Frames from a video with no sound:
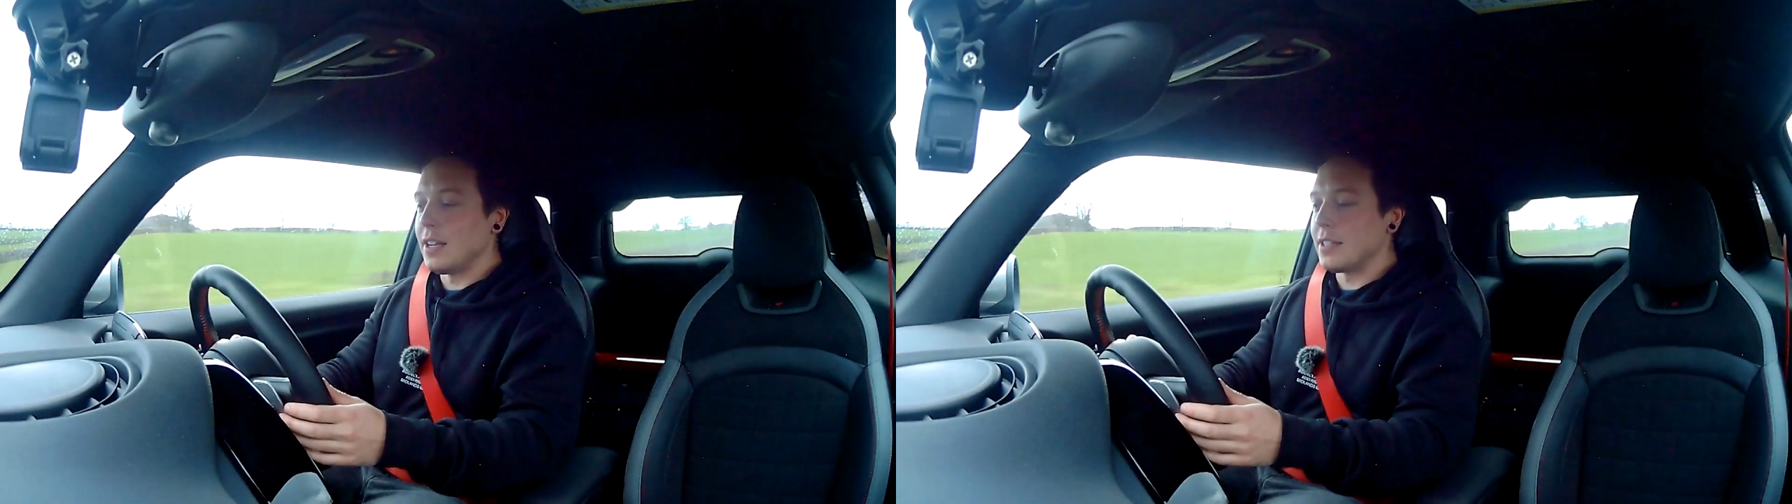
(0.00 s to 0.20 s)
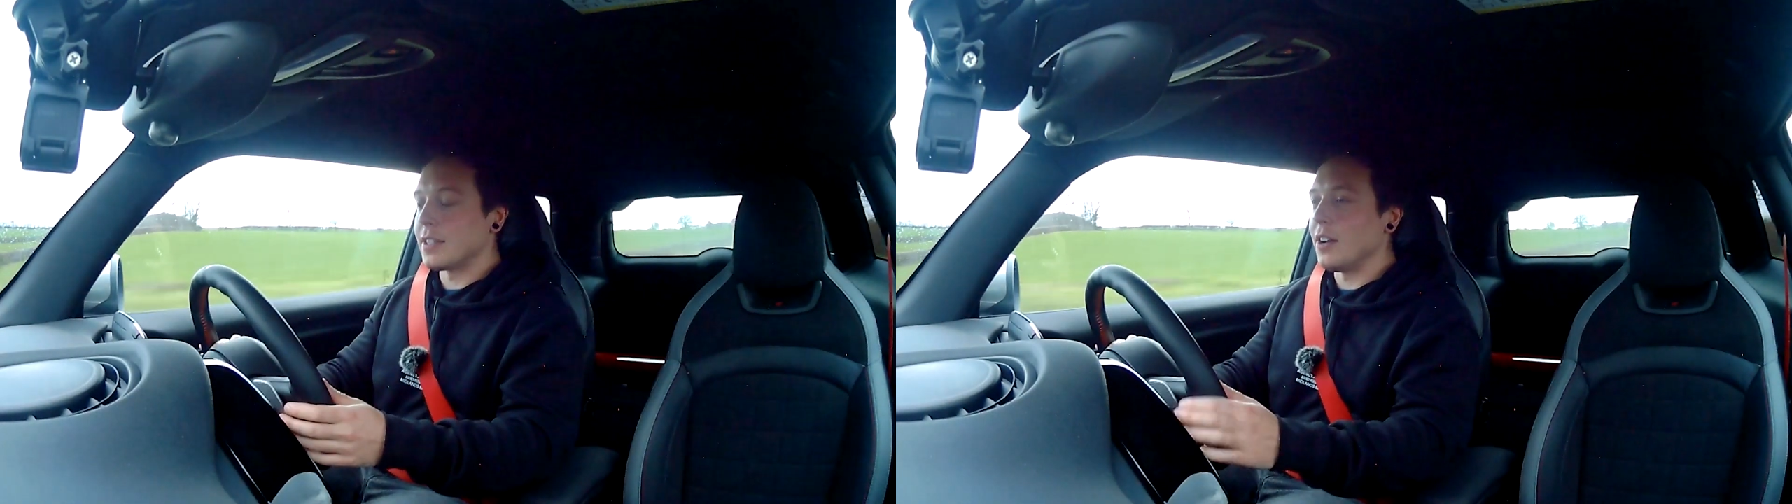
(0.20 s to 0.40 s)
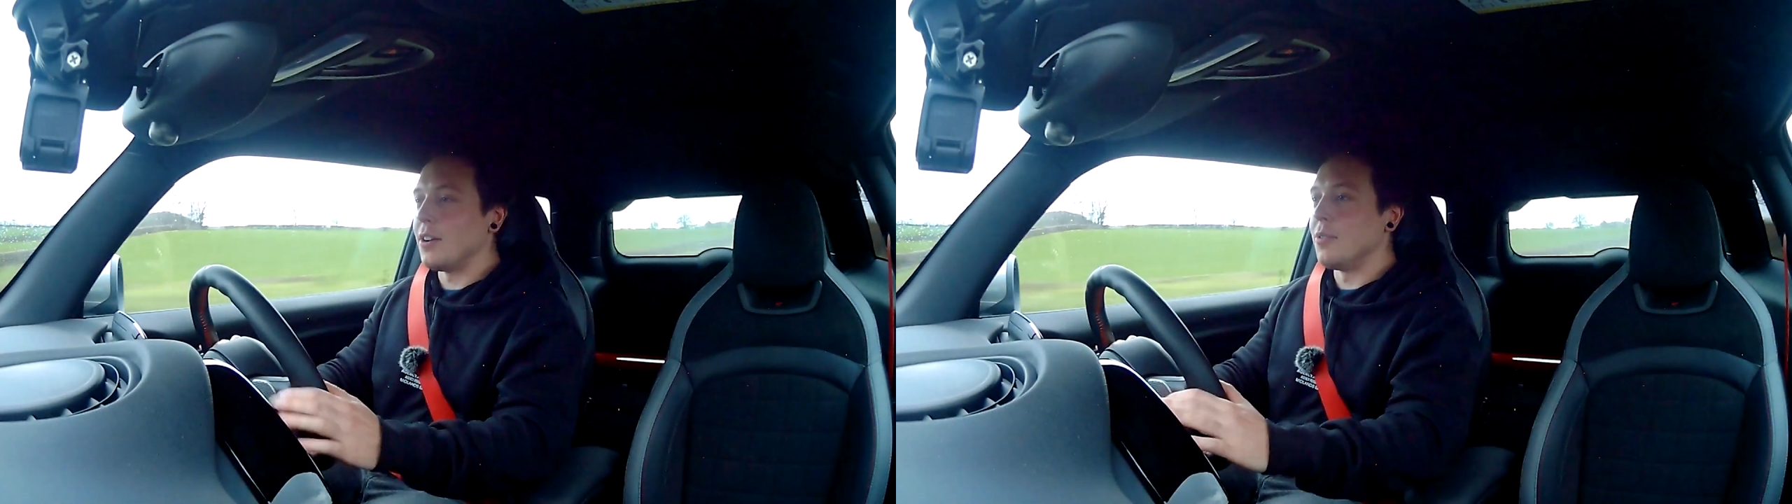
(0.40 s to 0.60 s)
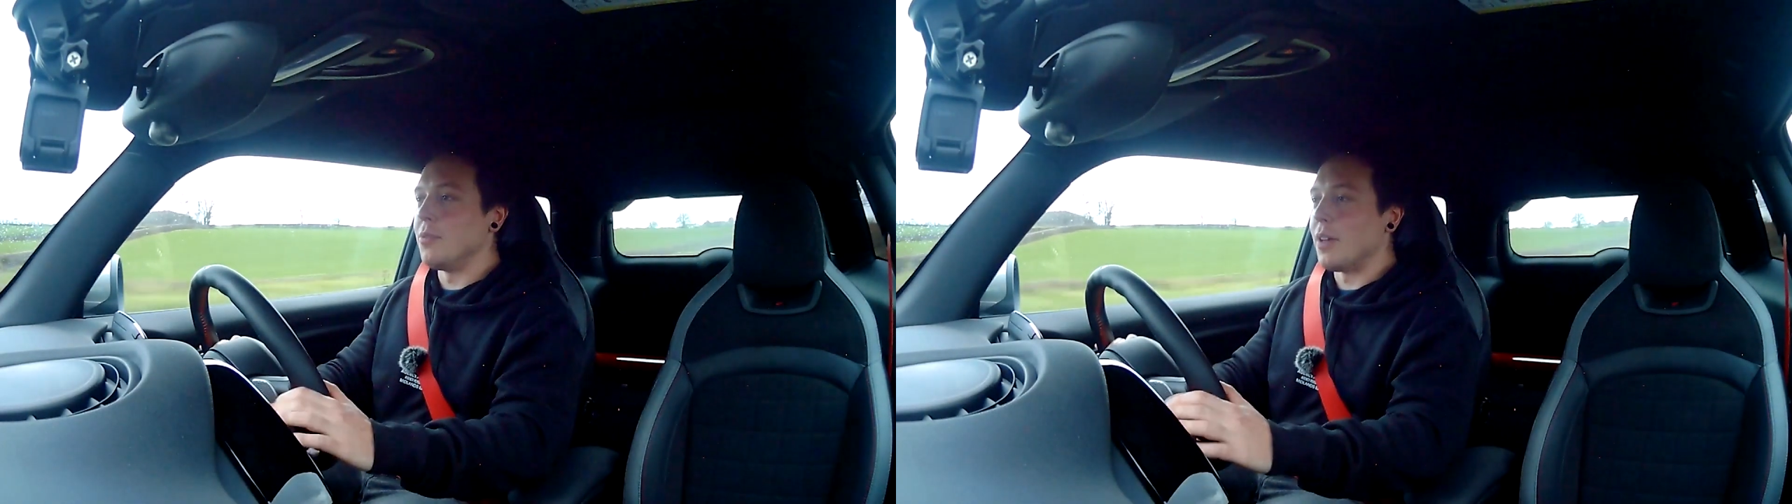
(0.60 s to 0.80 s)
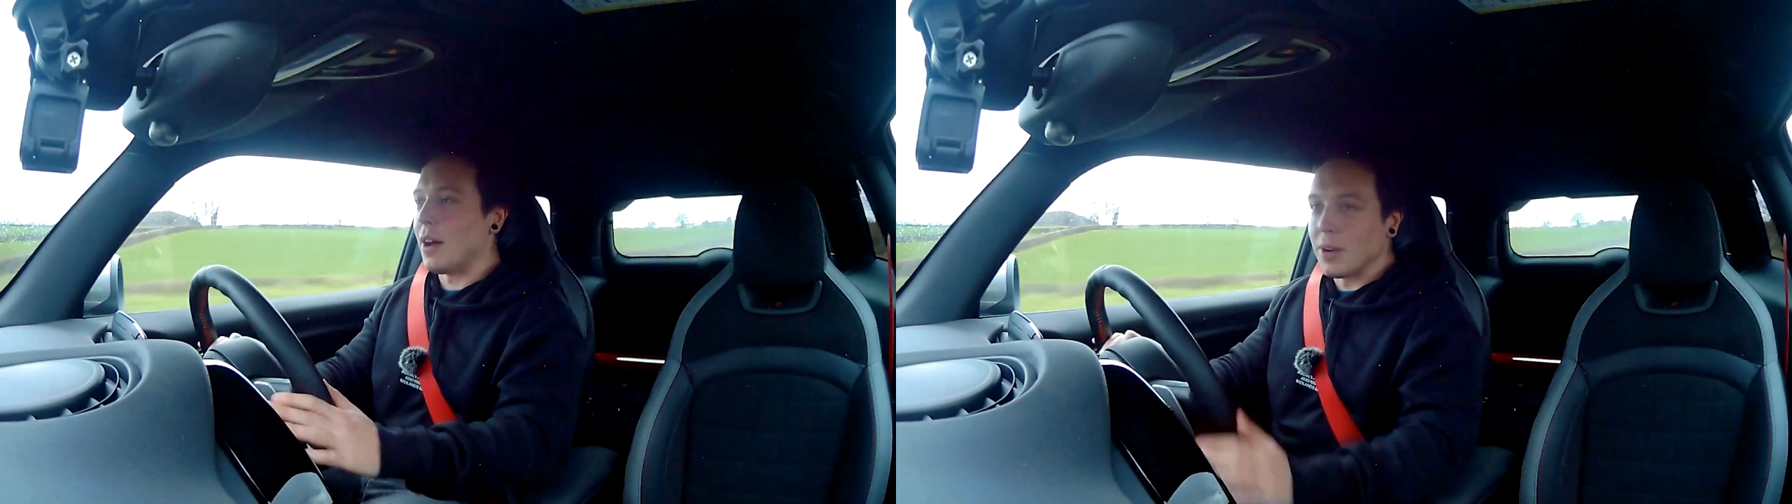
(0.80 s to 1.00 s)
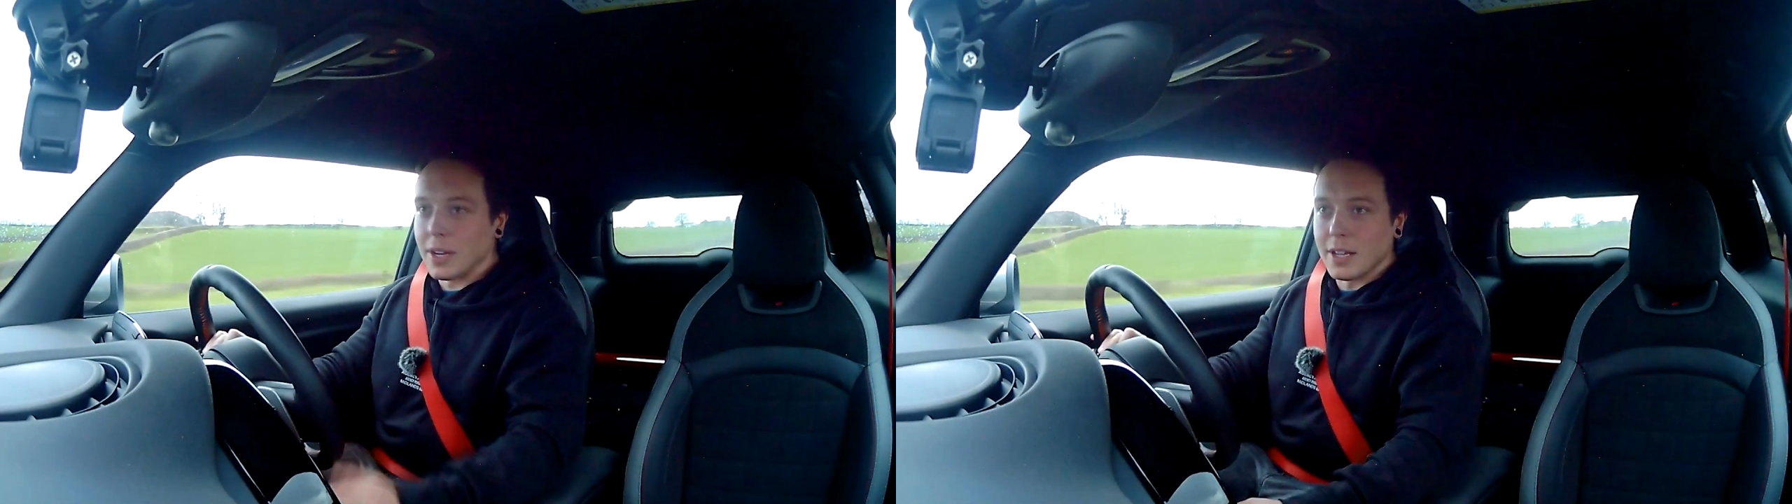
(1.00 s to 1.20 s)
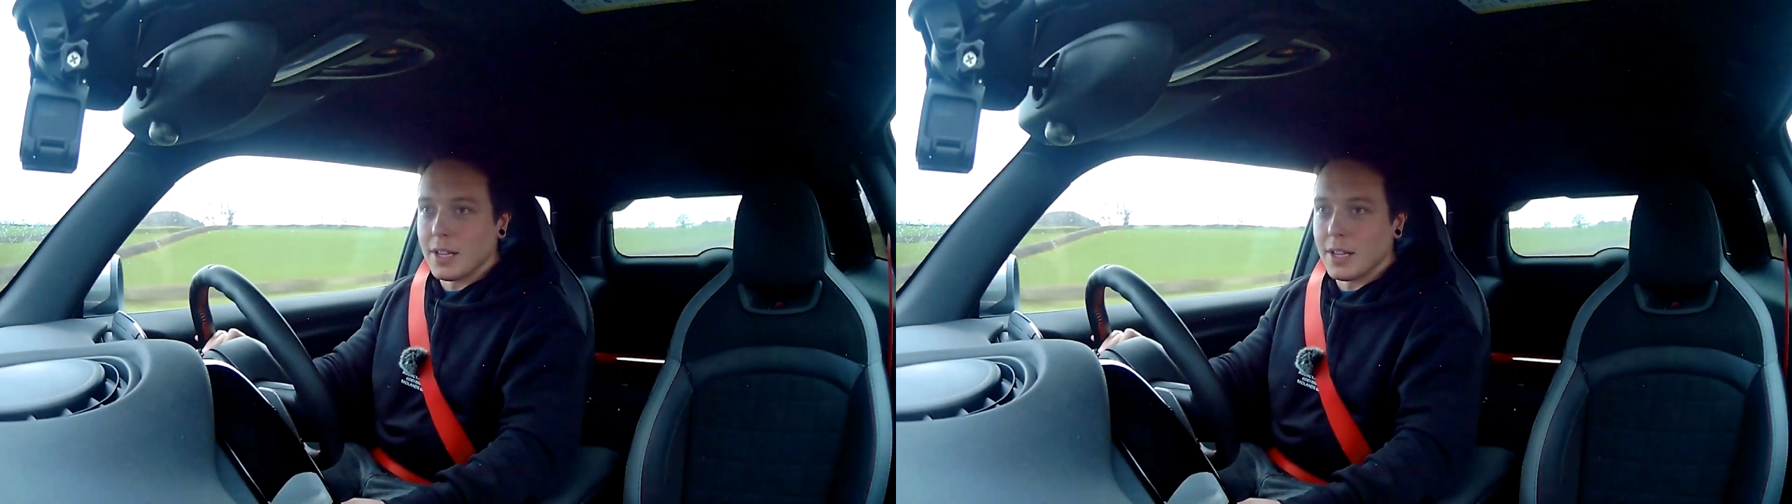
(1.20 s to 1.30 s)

Let's go that way.